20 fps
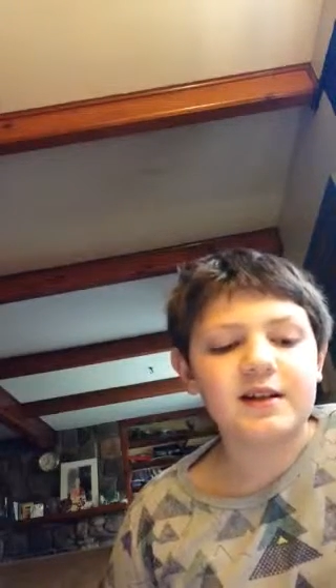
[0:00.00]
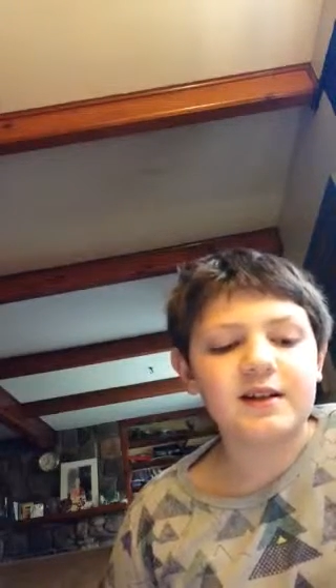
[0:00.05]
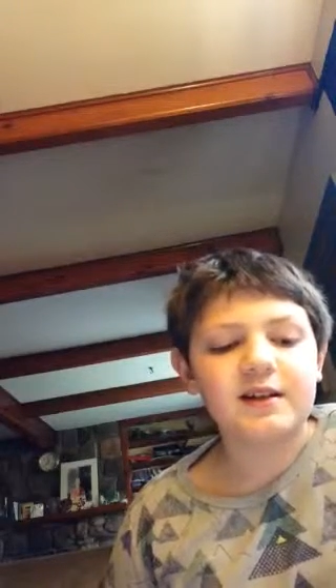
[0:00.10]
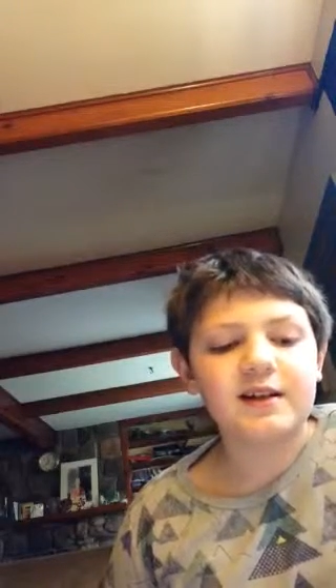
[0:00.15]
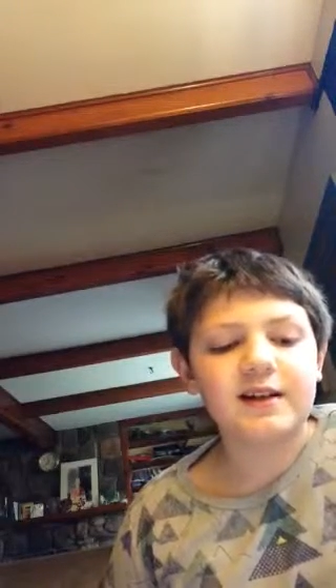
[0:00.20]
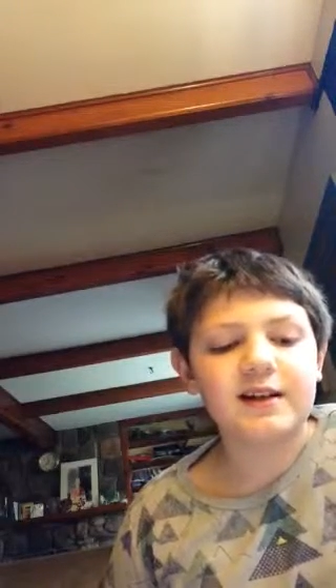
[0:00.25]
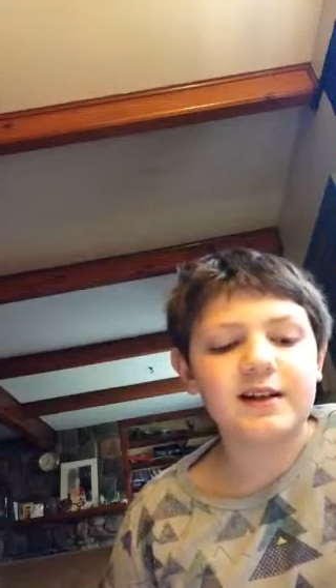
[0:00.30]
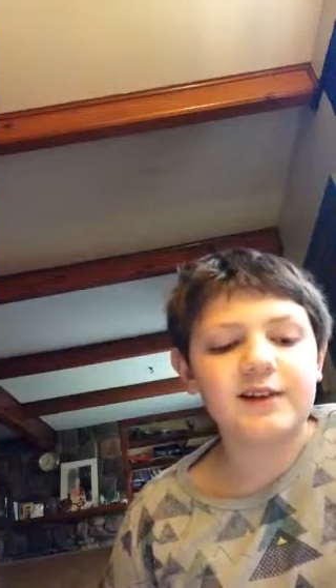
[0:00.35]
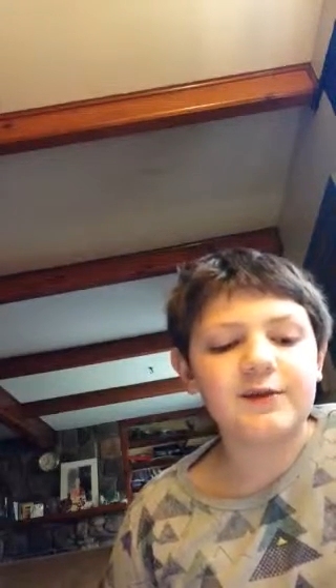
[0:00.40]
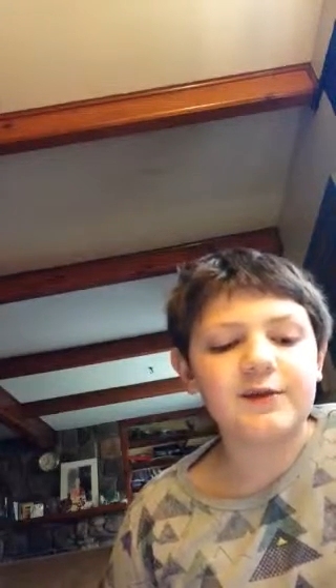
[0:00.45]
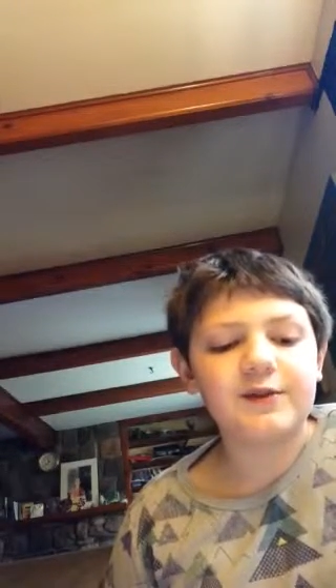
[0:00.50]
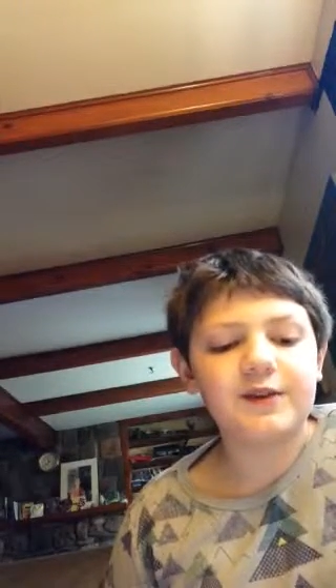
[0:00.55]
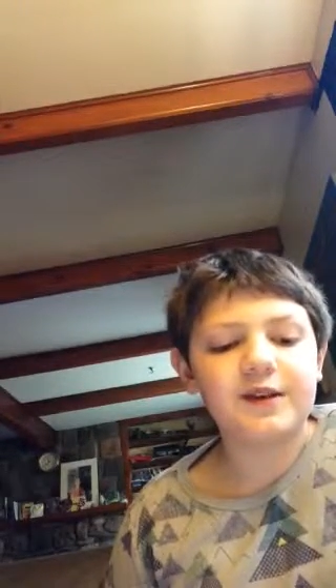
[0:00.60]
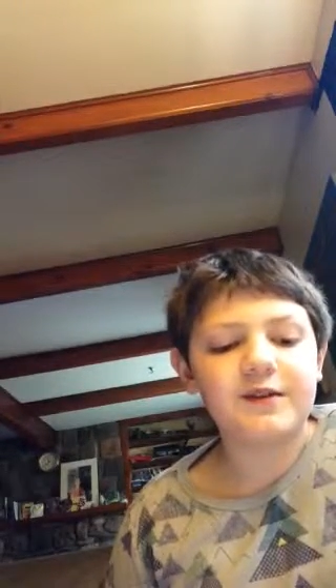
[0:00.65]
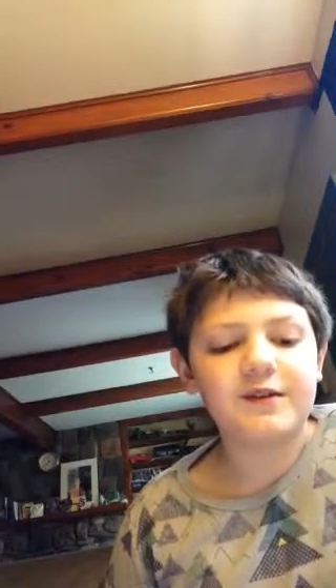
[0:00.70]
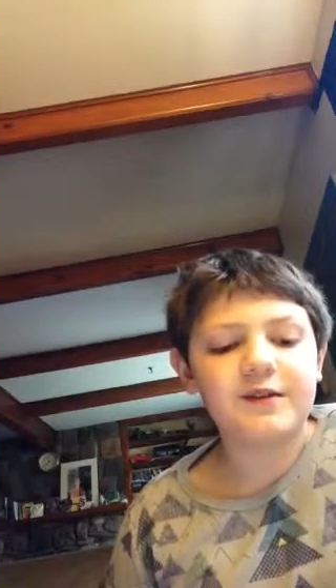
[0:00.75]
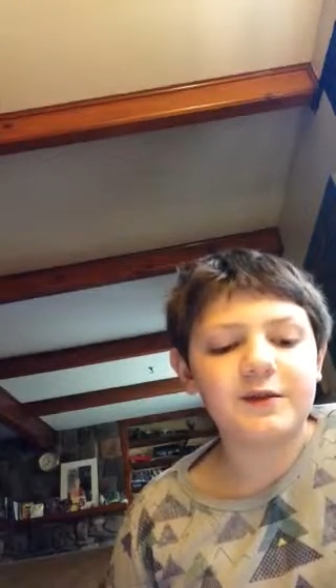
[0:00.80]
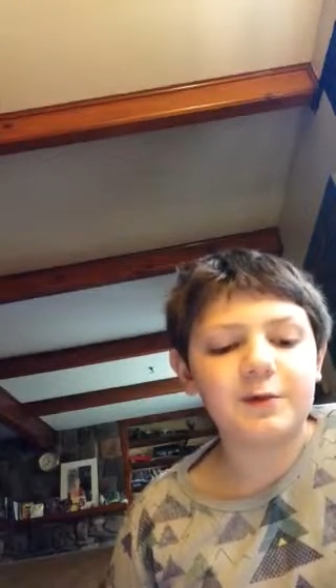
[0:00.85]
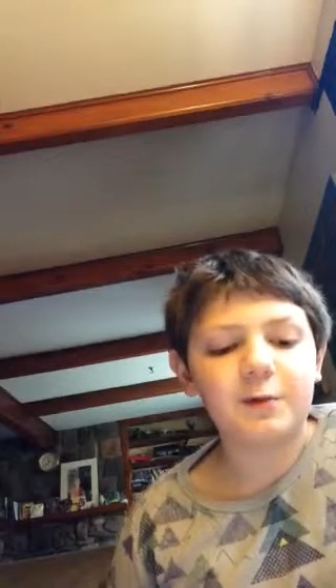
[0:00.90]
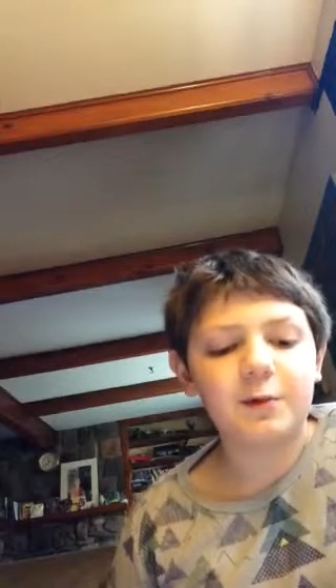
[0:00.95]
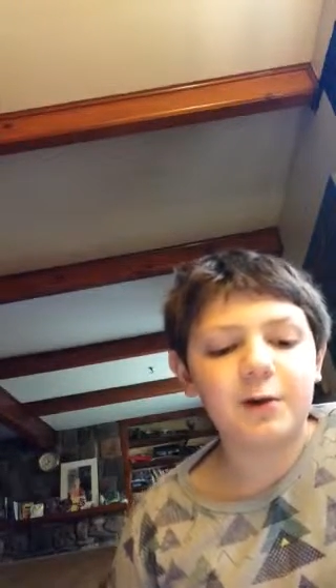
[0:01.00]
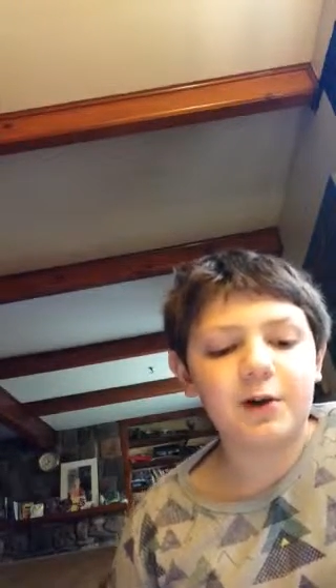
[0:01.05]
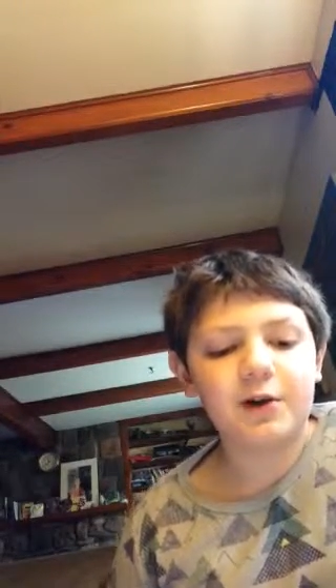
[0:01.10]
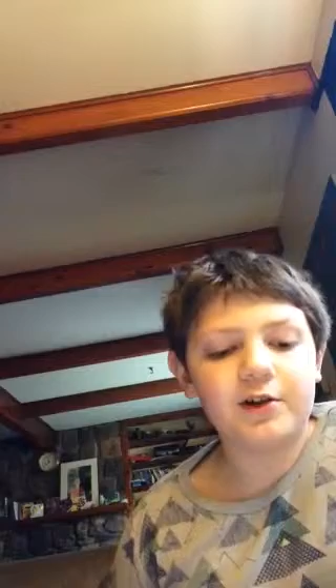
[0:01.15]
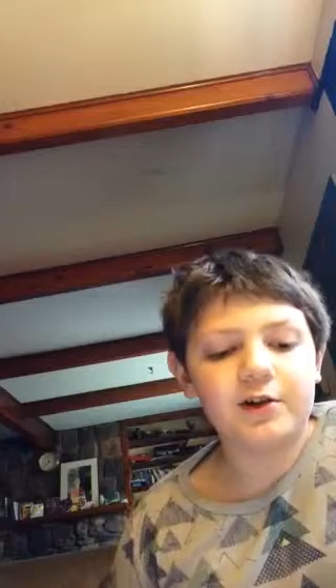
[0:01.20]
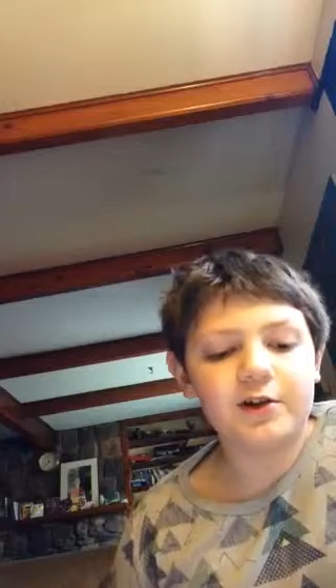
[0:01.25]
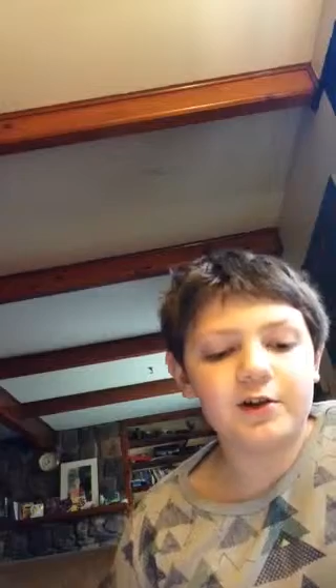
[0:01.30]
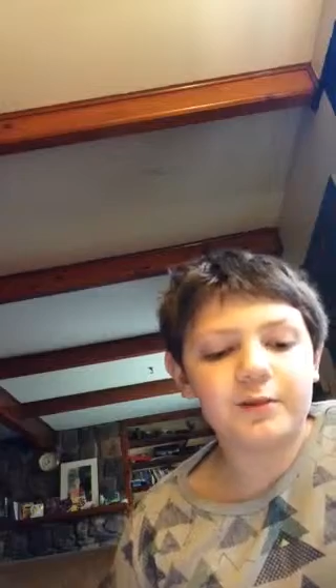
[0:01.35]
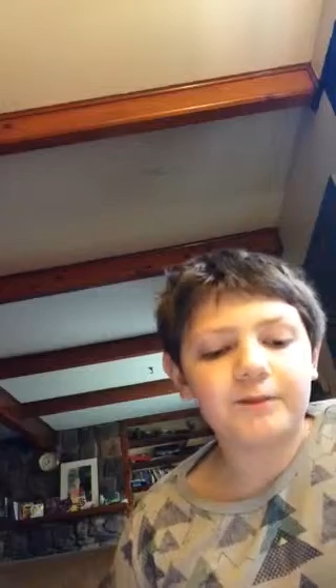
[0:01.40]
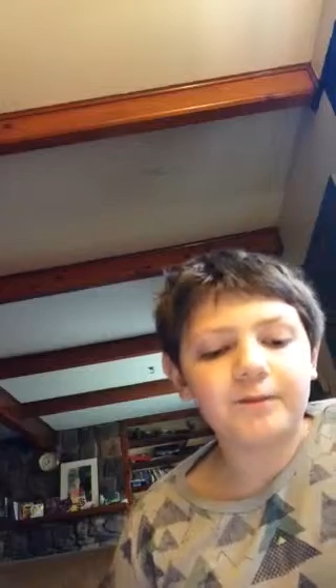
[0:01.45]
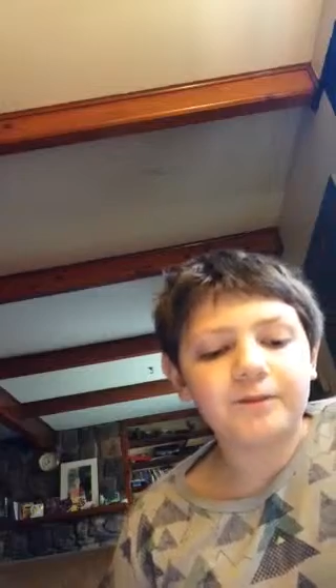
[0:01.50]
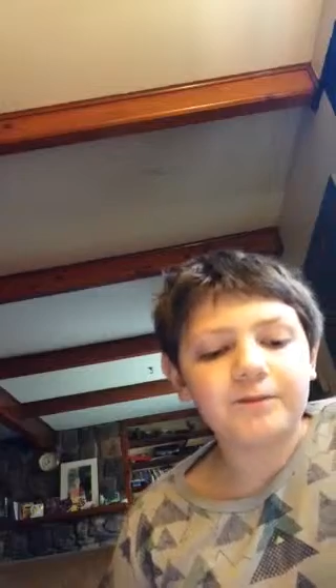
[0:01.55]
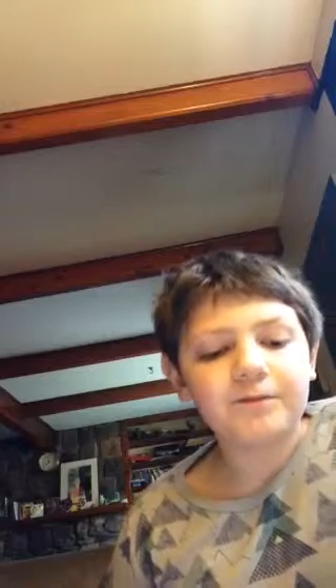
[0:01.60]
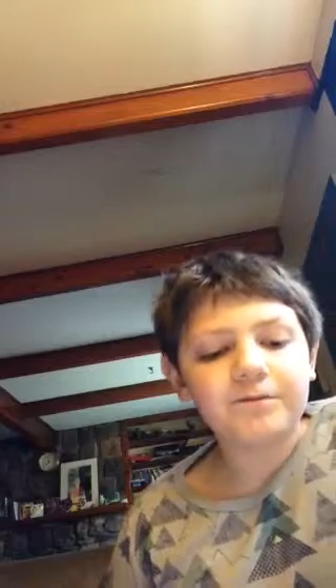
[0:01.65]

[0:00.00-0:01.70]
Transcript: life-giving water.